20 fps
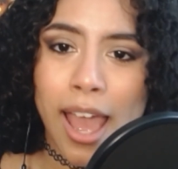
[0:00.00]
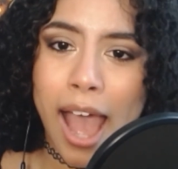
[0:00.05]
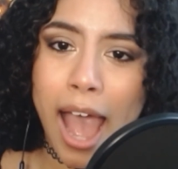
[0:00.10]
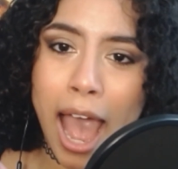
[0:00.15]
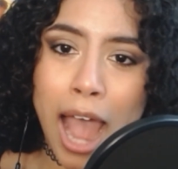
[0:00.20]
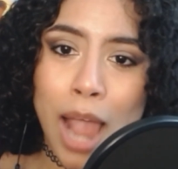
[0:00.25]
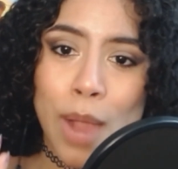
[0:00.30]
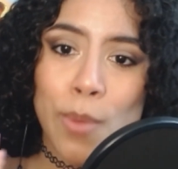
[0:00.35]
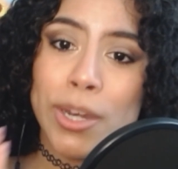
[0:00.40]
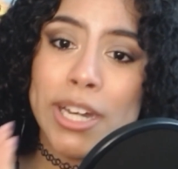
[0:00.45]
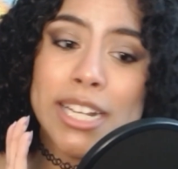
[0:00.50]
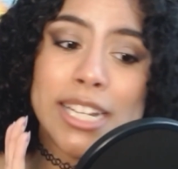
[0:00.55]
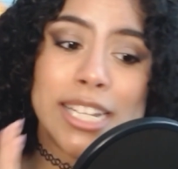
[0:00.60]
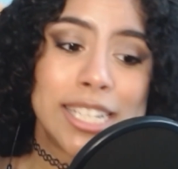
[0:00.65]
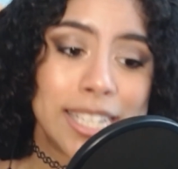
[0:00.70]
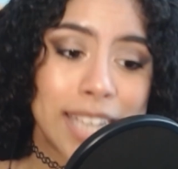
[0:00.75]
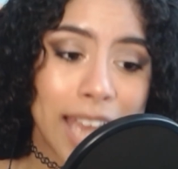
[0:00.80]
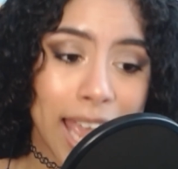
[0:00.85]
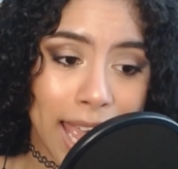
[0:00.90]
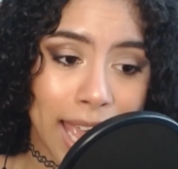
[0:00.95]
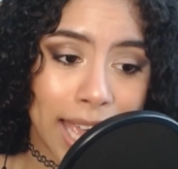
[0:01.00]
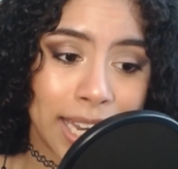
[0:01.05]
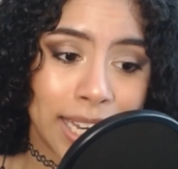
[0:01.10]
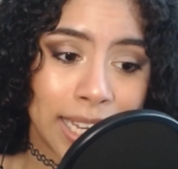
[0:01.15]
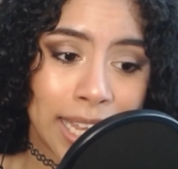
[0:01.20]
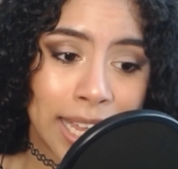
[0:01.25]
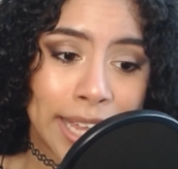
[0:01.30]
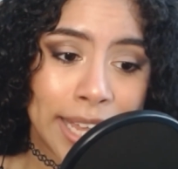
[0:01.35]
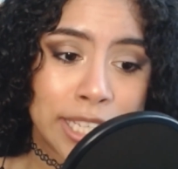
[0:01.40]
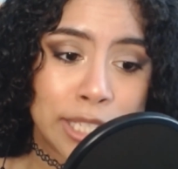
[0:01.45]
I would instead
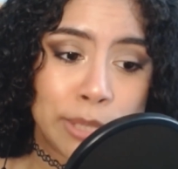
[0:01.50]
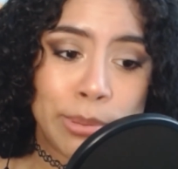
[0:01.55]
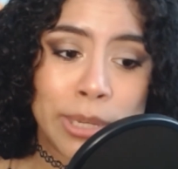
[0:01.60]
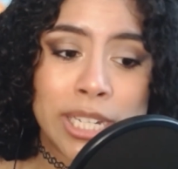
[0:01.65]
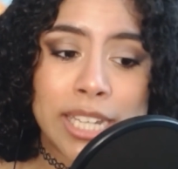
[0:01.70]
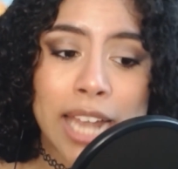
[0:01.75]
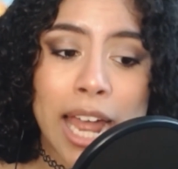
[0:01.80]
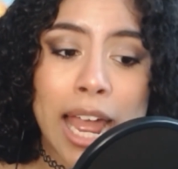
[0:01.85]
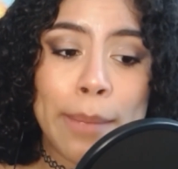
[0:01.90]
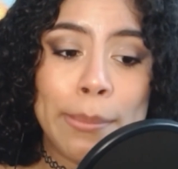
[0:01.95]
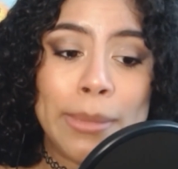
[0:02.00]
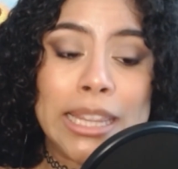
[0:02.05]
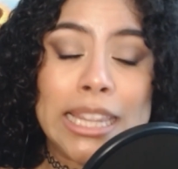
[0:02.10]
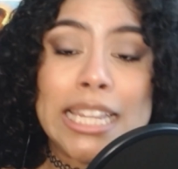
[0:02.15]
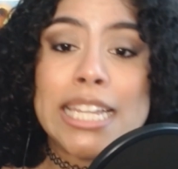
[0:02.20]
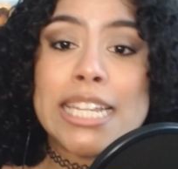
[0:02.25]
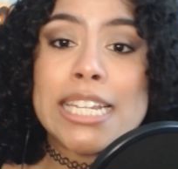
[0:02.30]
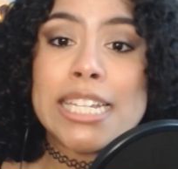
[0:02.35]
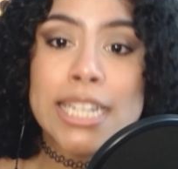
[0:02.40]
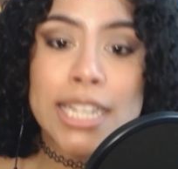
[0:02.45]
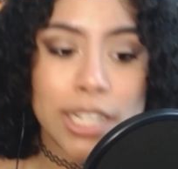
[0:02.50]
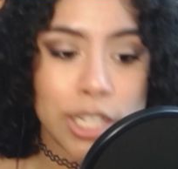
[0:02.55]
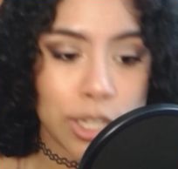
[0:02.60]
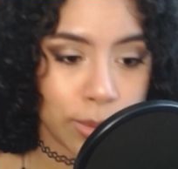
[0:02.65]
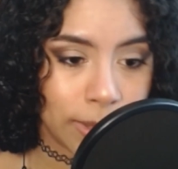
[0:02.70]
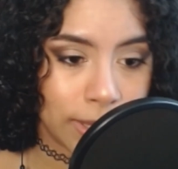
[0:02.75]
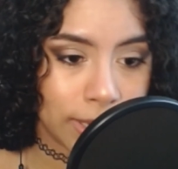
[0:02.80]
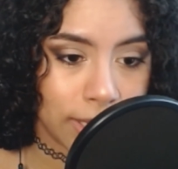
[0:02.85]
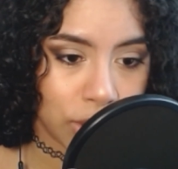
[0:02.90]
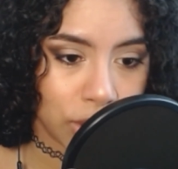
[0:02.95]
spend time listening to
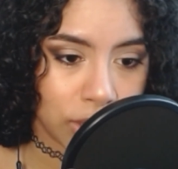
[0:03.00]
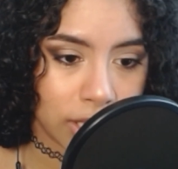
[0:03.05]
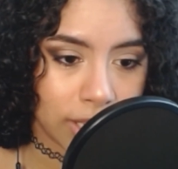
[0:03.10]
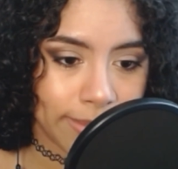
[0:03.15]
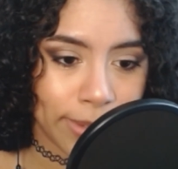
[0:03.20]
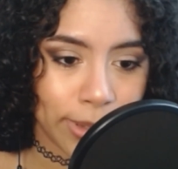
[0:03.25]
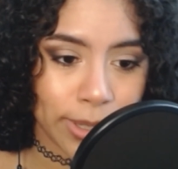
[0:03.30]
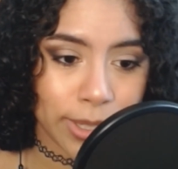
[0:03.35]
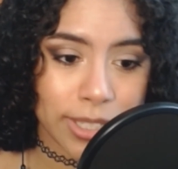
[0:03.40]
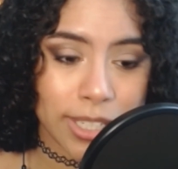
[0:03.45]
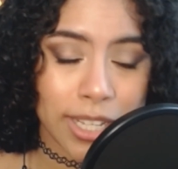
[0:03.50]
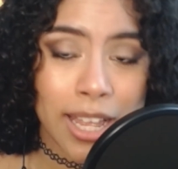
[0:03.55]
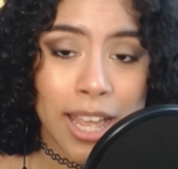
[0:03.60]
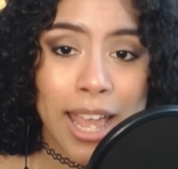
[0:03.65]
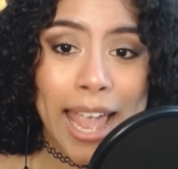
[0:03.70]
Indigenous folks.